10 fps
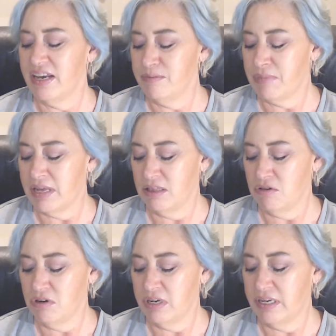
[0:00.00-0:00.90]
by
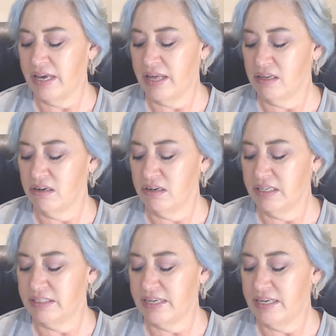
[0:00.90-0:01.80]
Laura Geller.
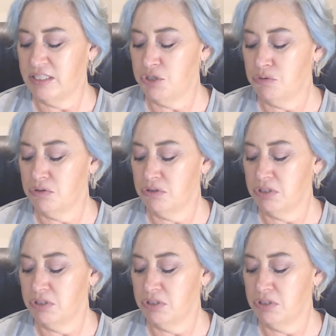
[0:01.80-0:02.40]
It's a dual